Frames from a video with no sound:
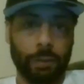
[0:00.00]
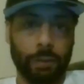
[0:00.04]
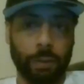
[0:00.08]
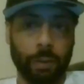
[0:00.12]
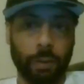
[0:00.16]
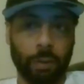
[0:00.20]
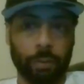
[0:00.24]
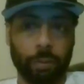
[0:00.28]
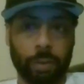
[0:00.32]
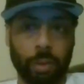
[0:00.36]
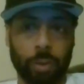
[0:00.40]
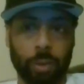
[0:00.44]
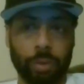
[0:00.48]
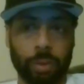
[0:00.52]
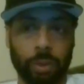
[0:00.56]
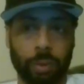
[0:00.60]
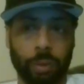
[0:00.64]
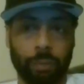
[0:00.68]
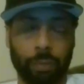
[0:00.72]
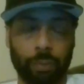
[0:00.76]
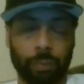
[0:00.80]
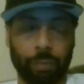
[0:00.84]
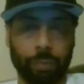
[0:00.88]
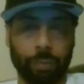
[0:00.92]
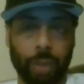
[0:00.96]
in terms of
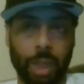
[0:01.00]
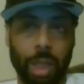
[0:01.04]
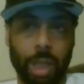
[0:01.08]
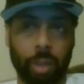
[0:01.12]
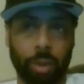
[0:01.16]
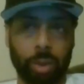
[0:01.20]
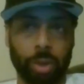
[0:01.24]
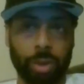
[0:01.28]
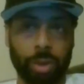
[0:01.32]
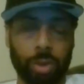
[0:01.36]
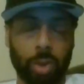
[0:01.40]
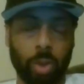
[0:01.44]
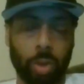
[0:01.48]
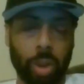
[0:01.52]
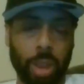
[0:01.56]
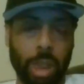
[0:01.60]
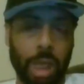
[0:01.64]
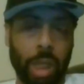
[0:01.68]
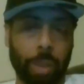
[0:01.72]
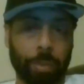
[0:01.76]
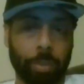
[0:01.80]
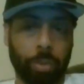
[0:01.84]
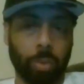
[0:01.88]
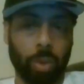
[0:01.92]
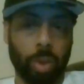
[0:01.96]
how he's going to
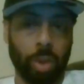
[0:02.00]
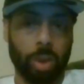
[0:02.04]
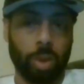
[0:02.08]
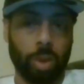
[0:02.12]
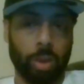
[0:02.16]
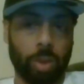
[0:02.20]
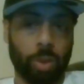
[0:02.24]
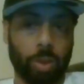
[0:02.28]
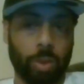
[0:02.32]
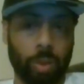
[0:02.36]
operate.